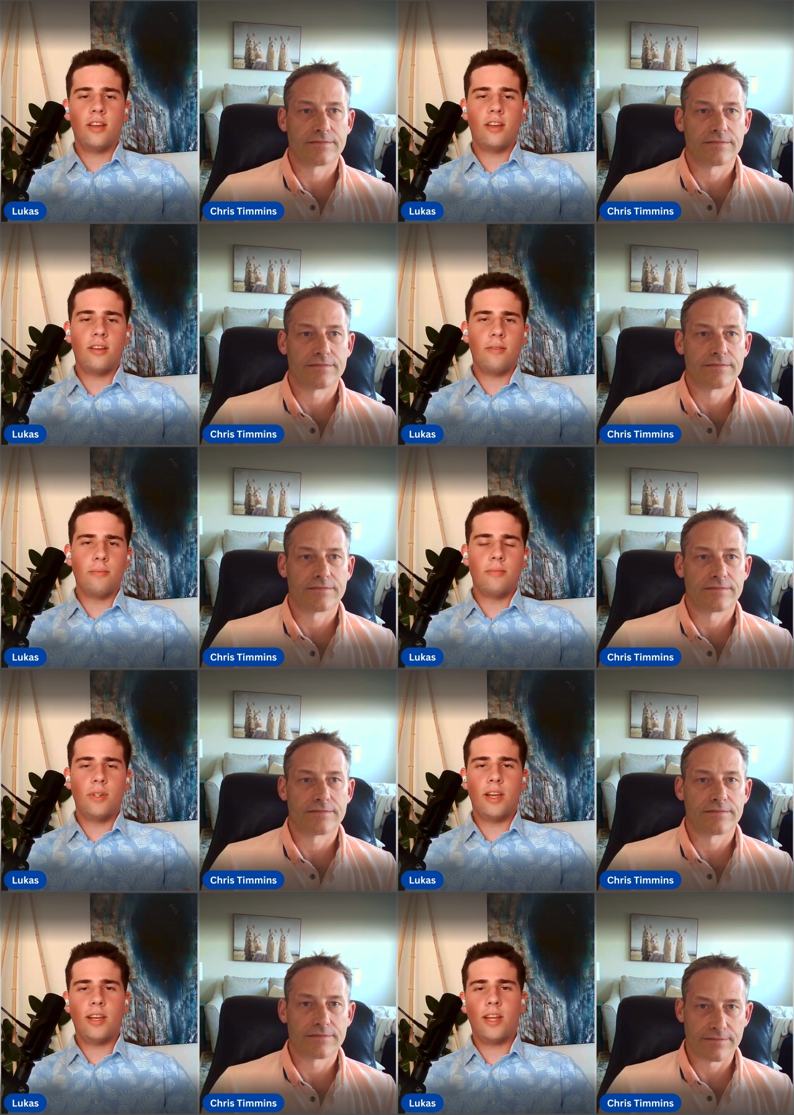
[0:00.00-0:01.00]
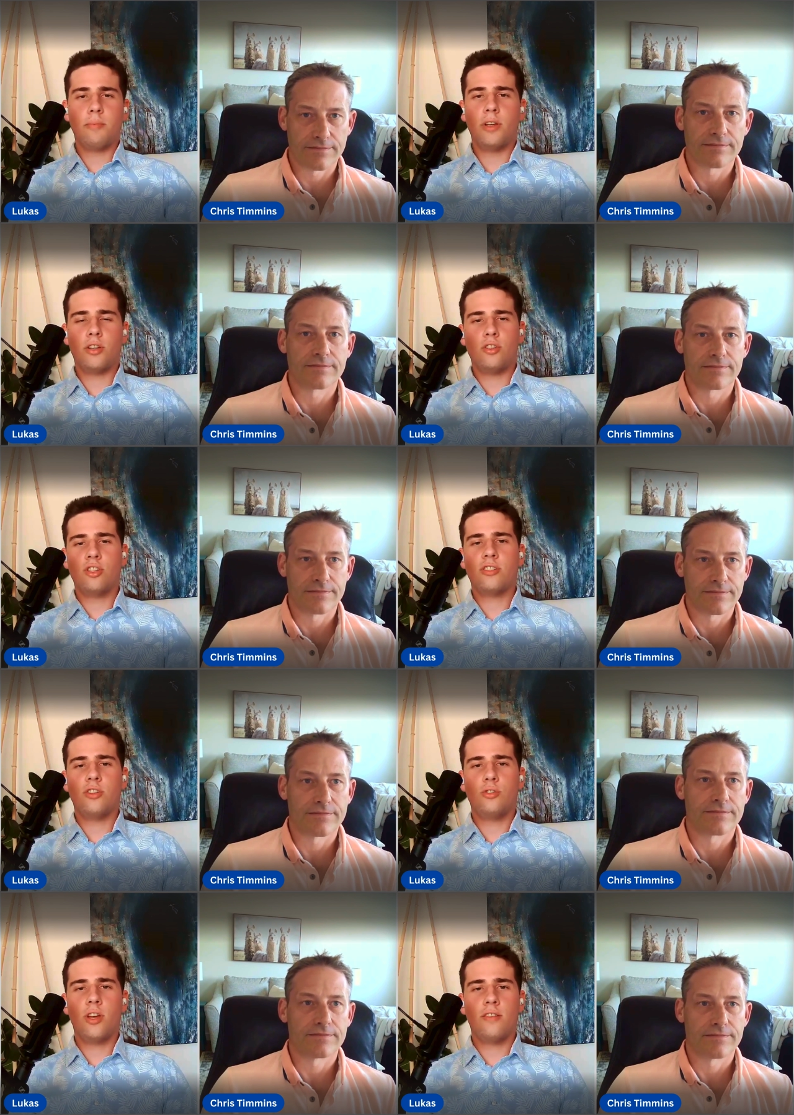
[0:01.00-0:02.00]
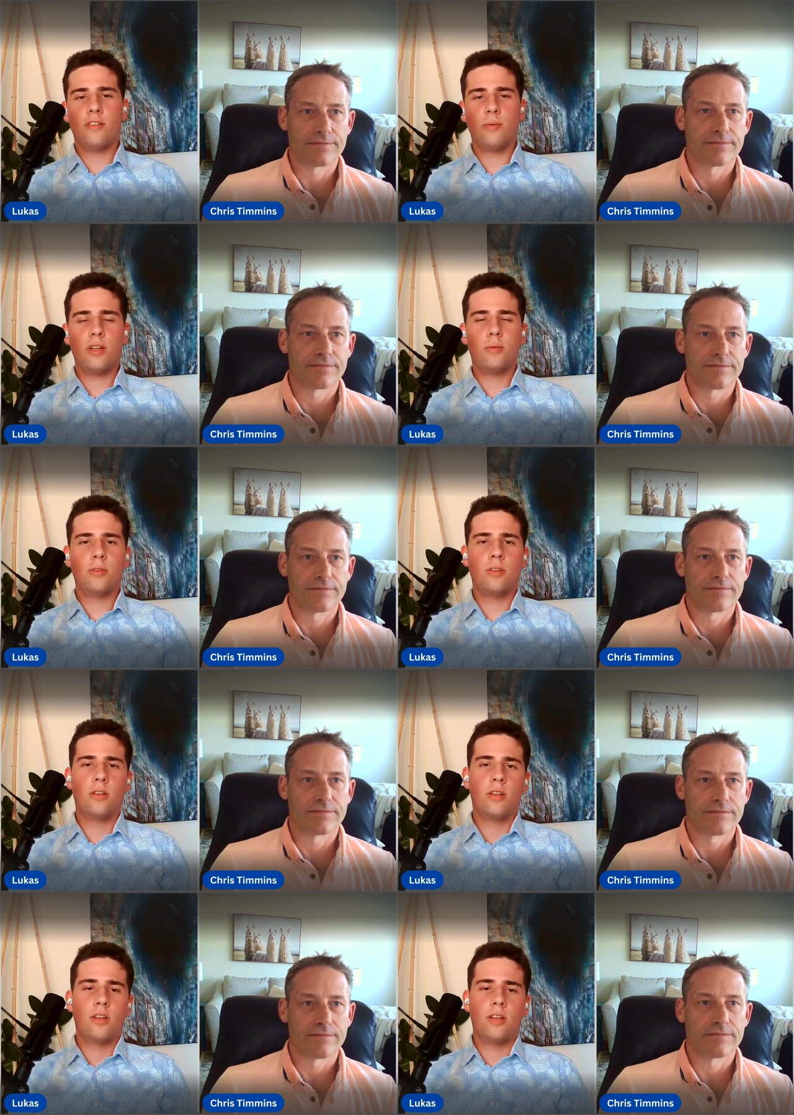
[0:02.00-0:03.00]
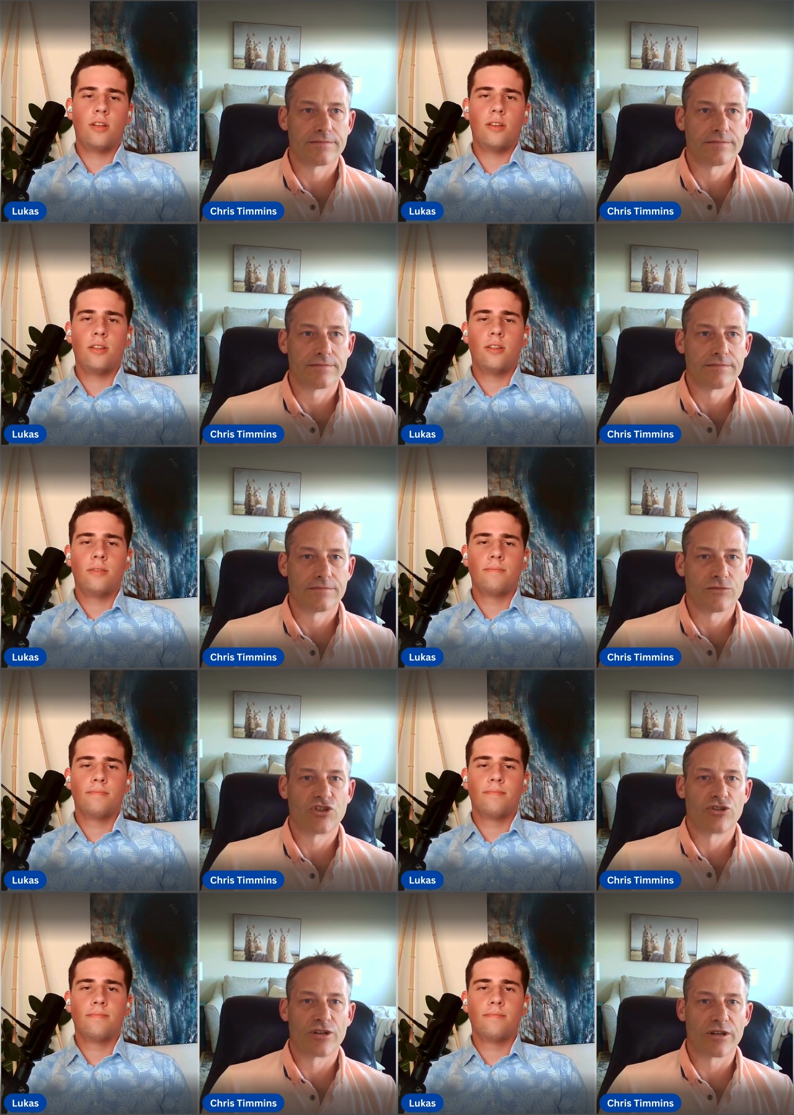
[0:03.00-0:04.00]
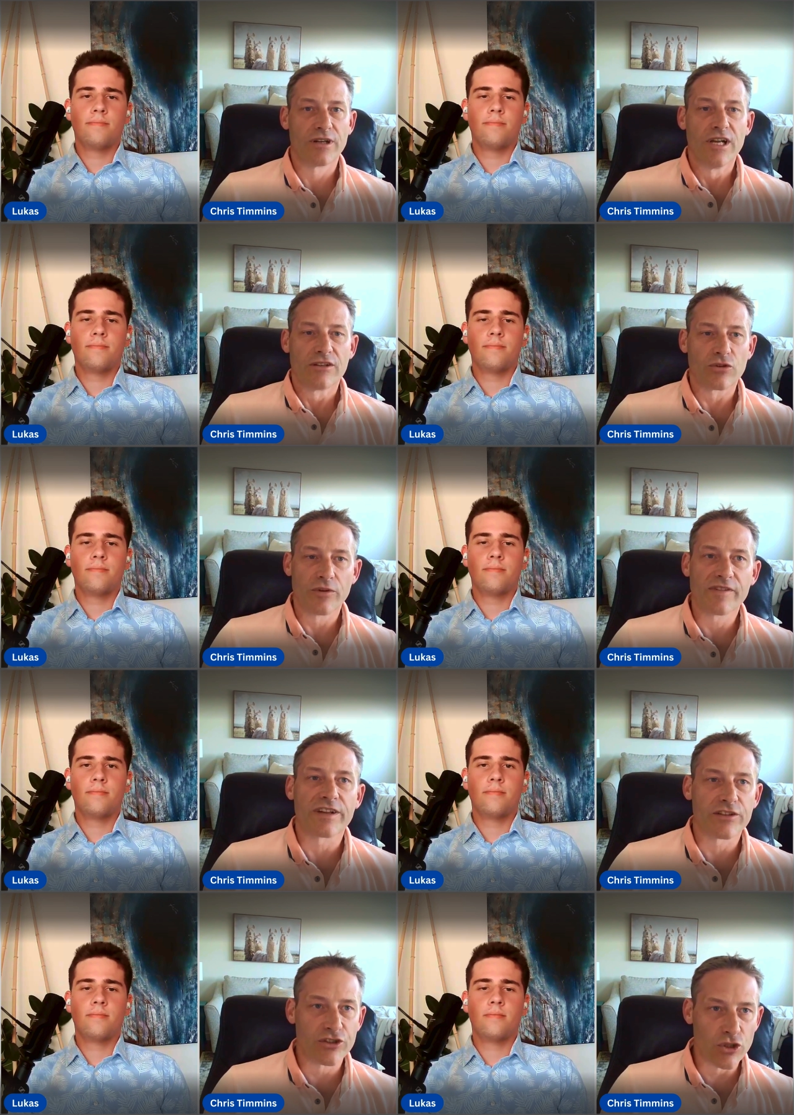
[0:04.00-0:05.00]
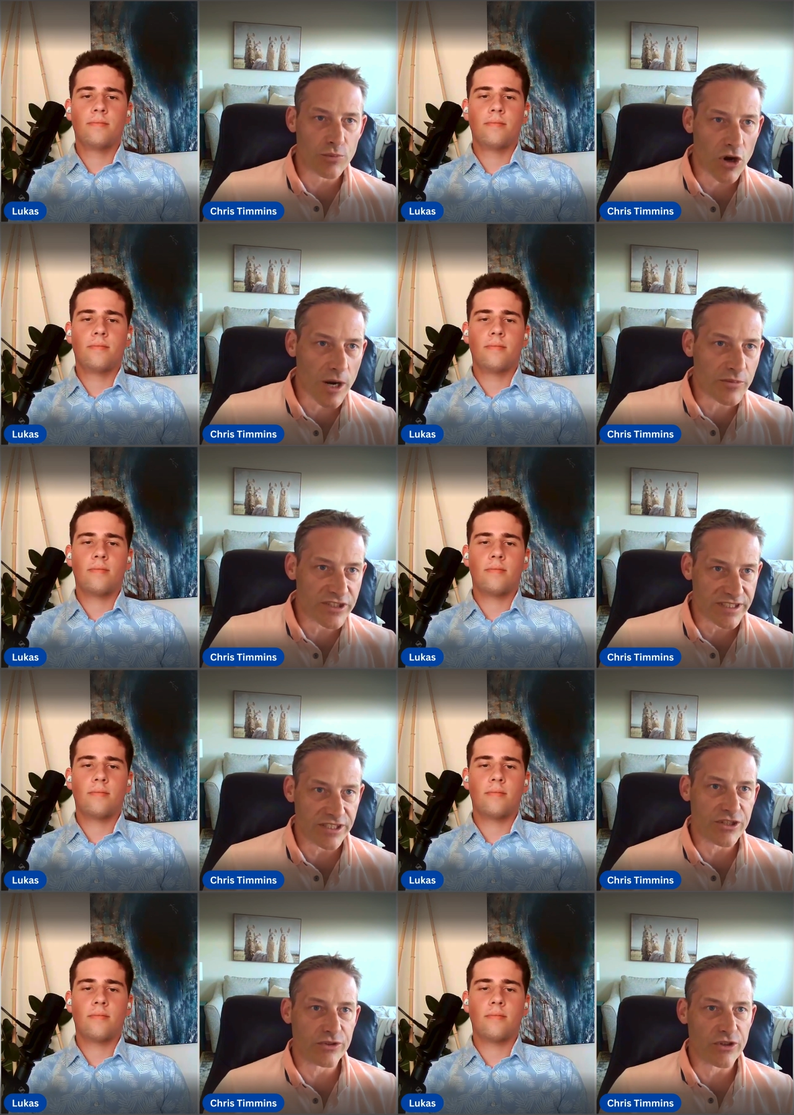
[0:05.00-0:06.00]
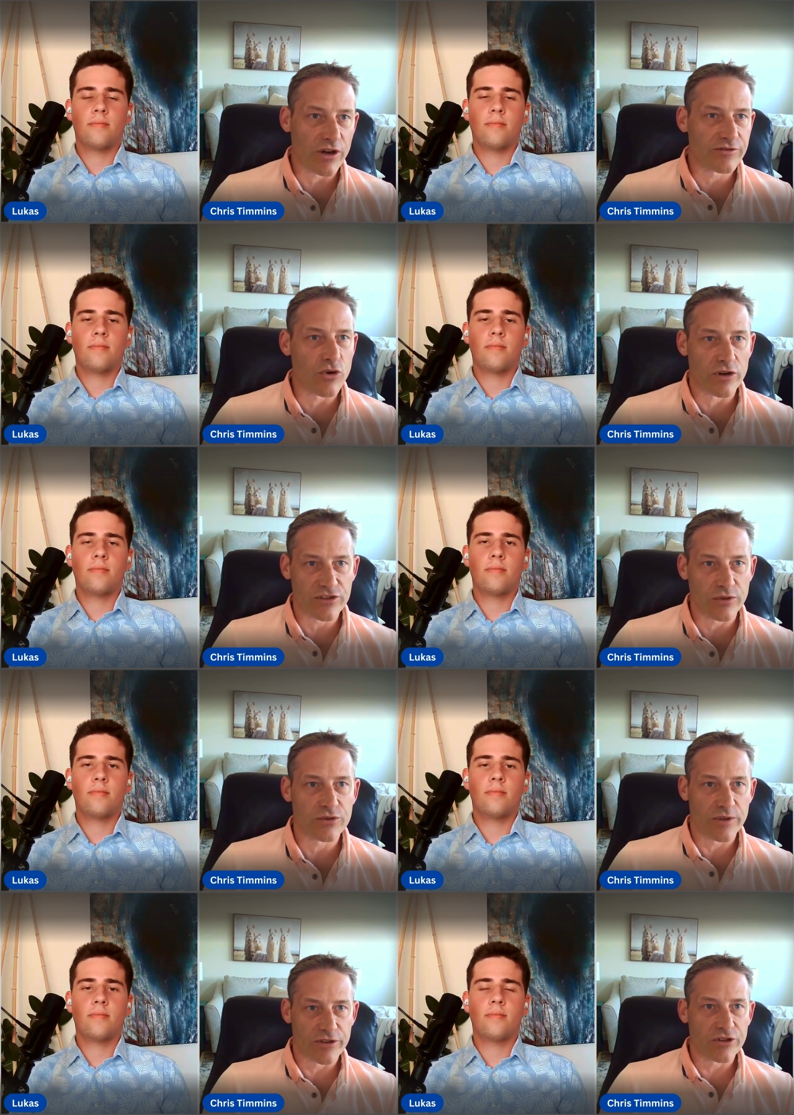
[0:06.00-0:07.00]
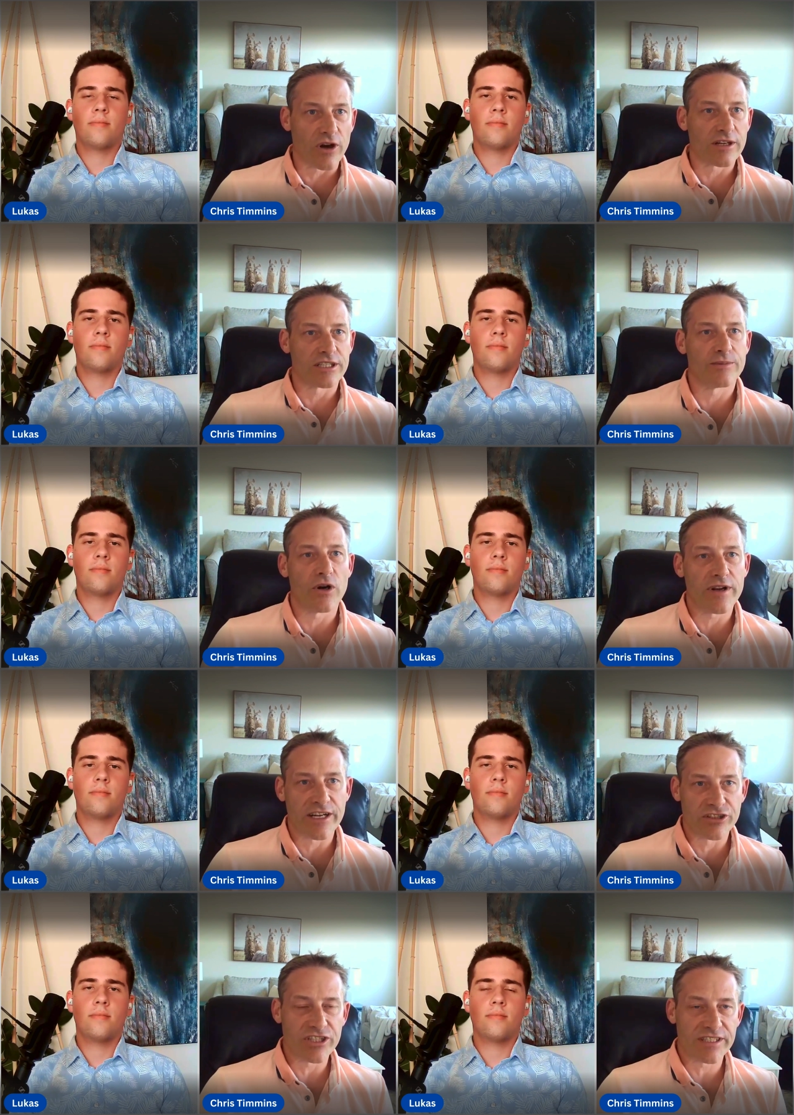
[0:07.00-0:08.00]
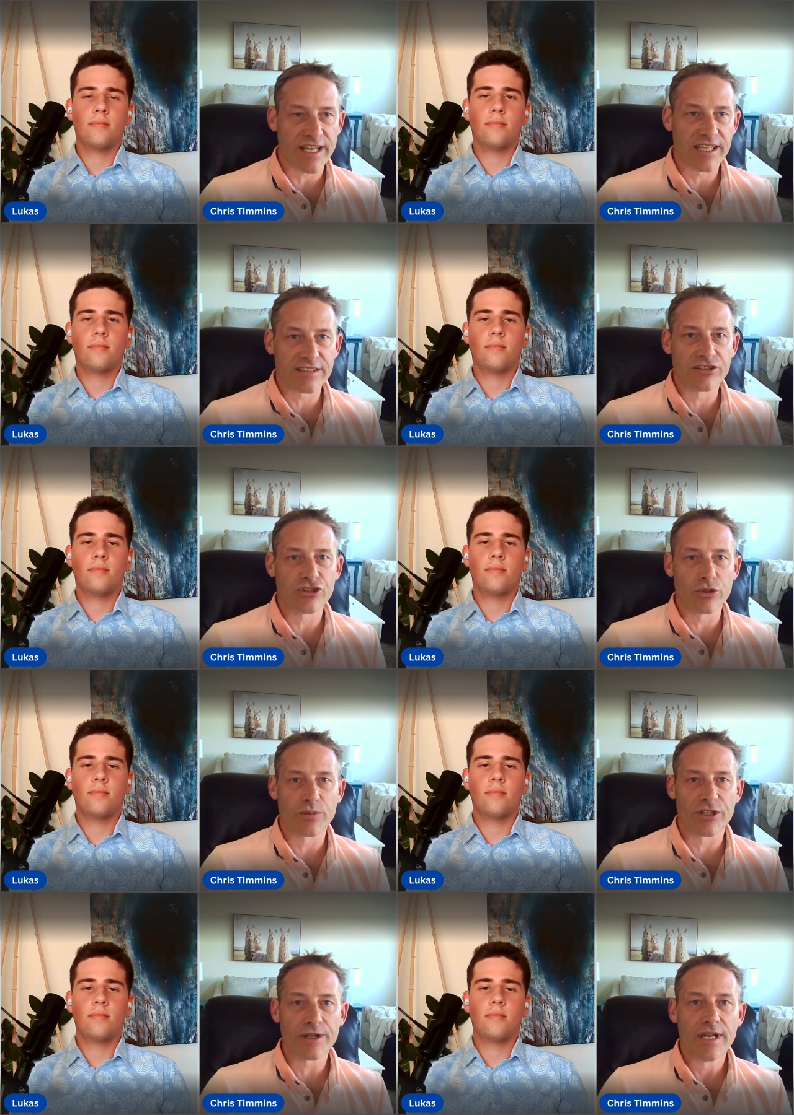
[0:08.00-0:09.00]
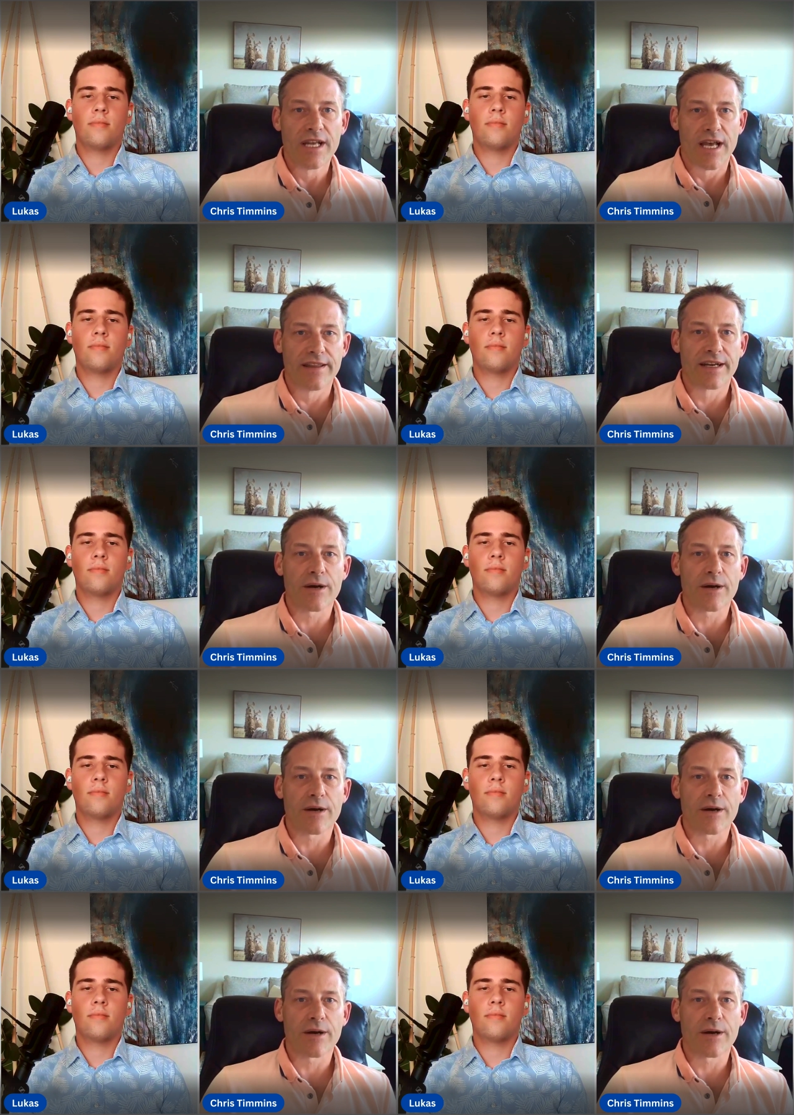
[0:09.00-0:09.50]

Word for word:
Speaker 1: and land packages that you have available?
Speaker 2: Sure. So we've got the 2 properties in Utah, of course, which we were talking about, Energy Sands and Jupiter. And then